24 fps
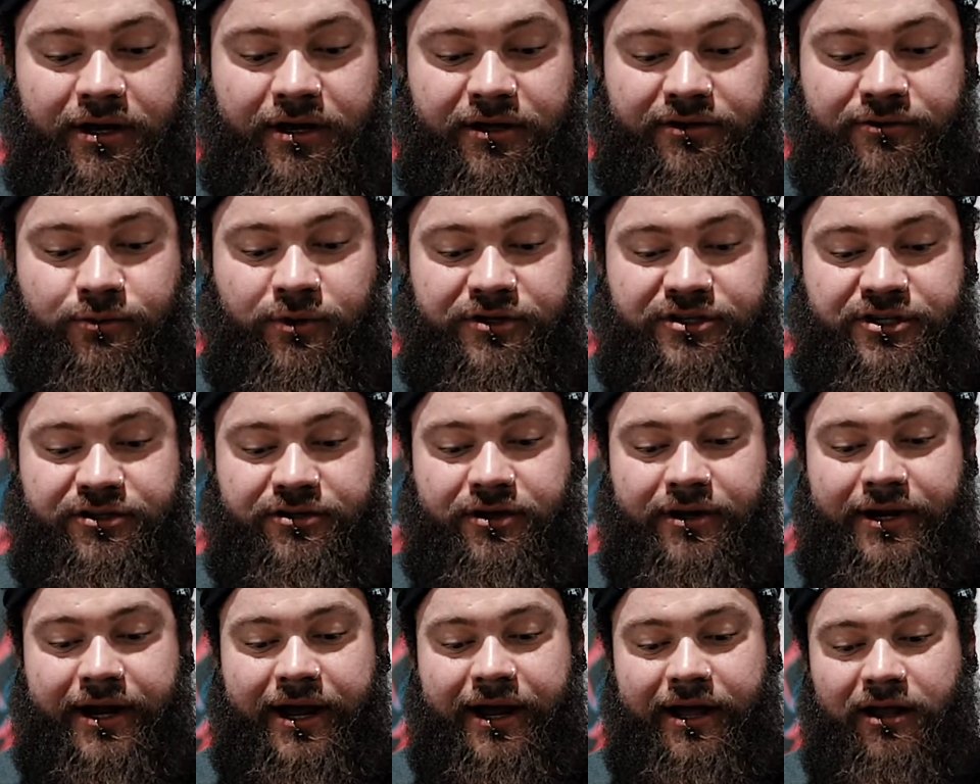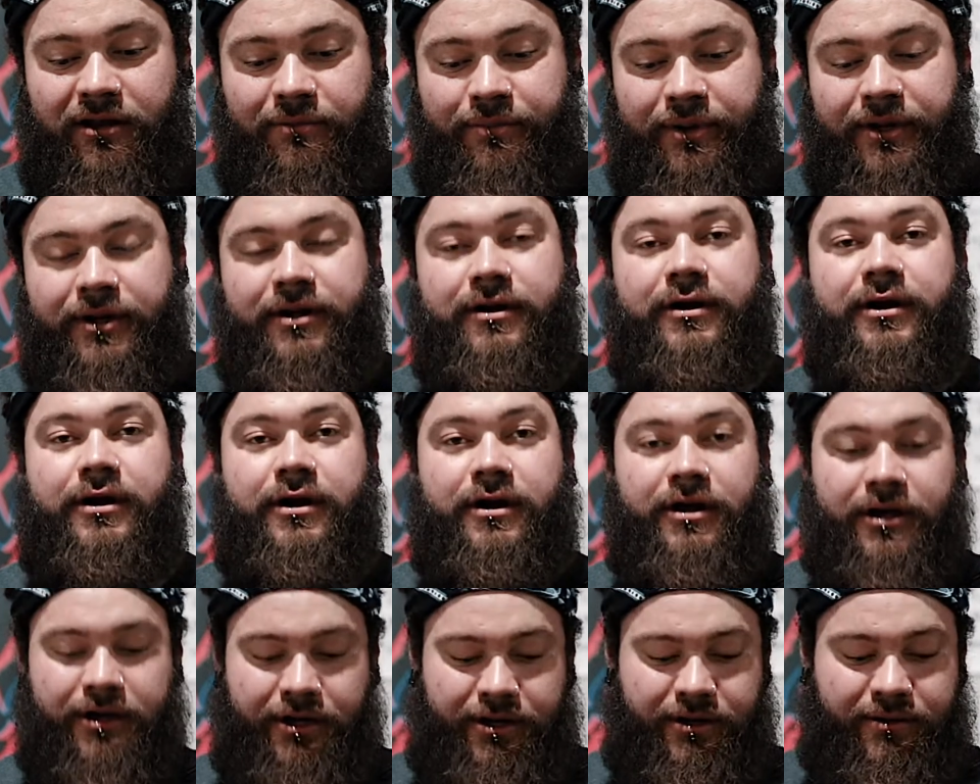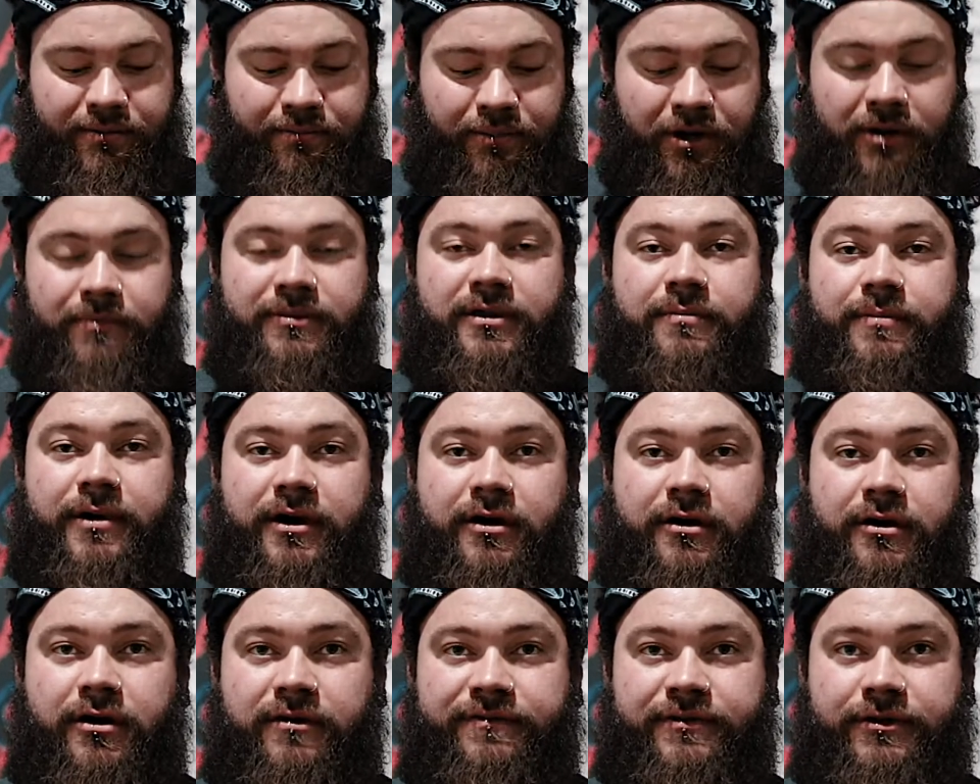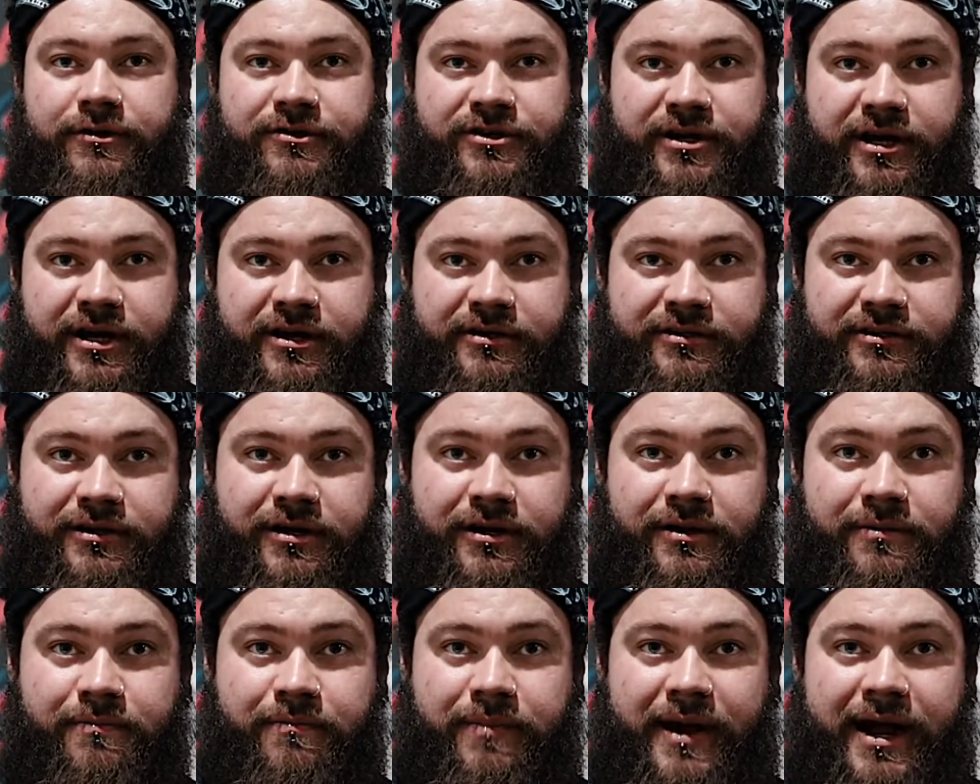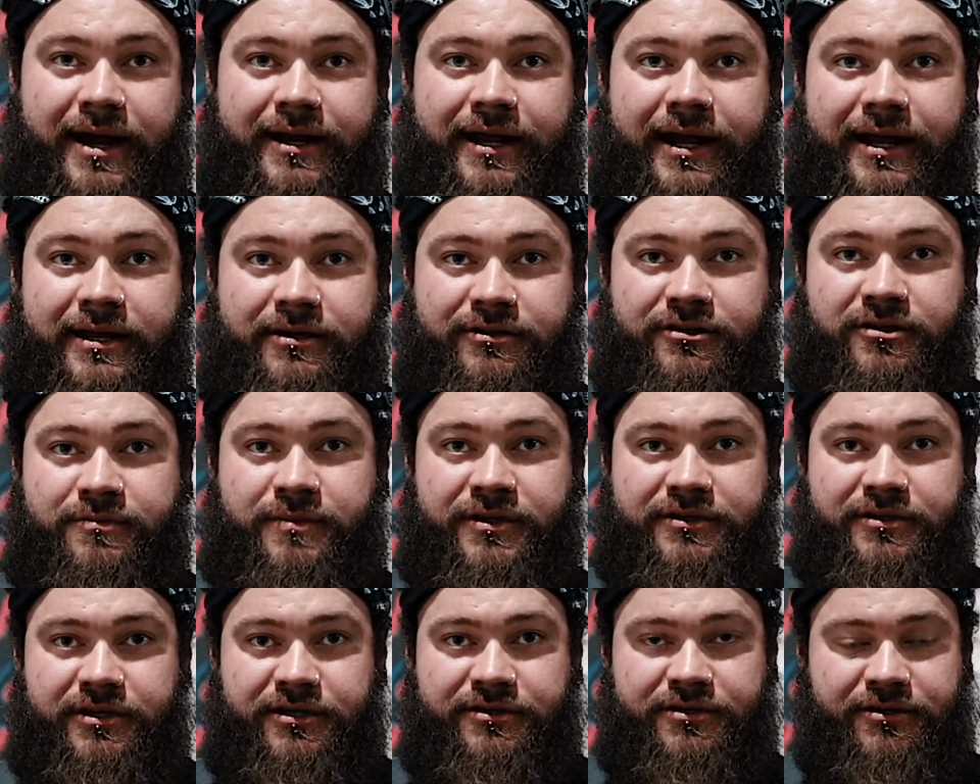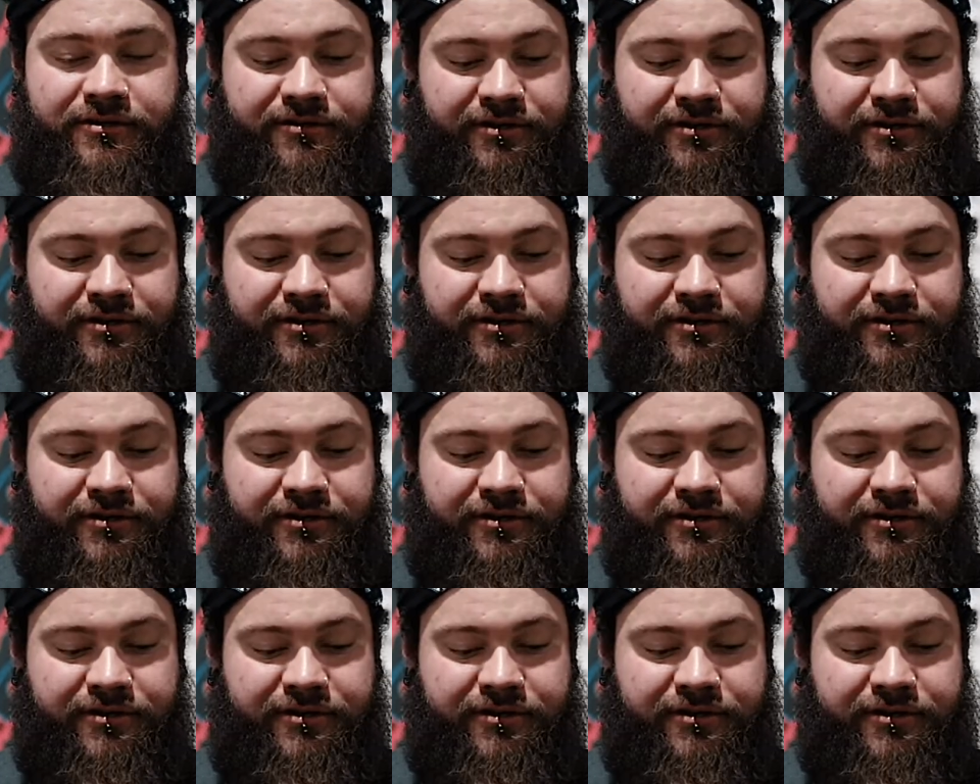which is going to help pop the bar off your chest back into position.